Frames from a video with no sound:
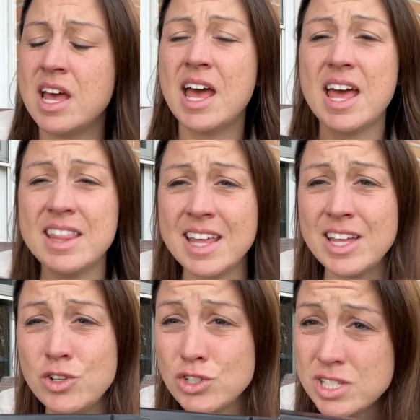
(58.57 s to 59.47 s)
and
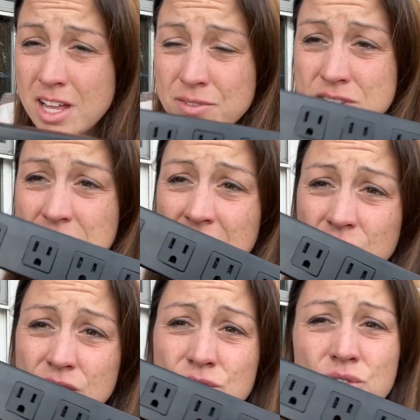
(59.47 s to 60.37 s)
then your stuff's not
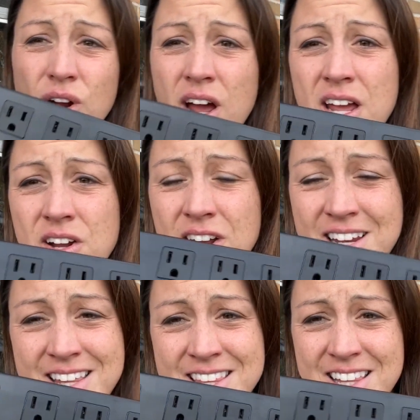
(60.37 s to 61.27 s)
going to fry or
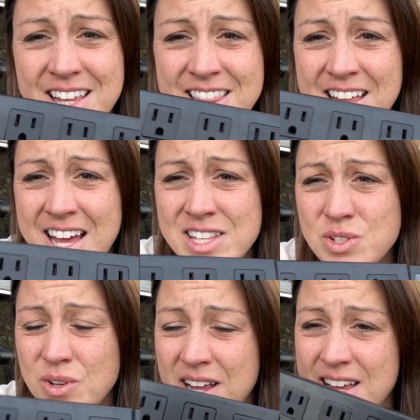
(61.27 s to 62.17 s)
anything like that. So
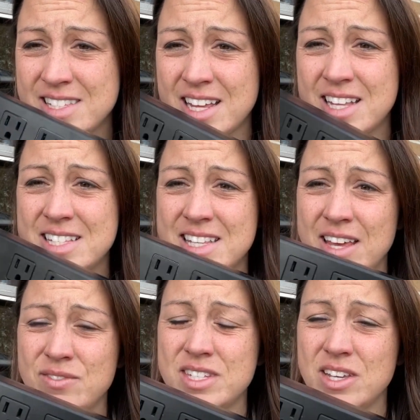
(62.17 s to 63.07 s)
it has that
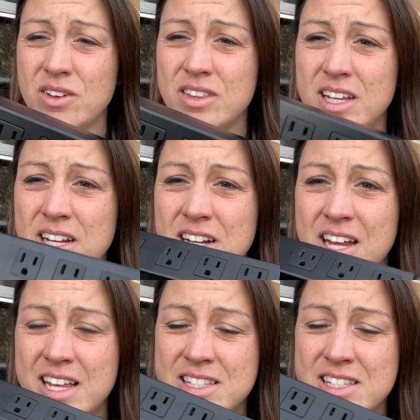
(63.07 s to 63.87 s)
safety on there. It has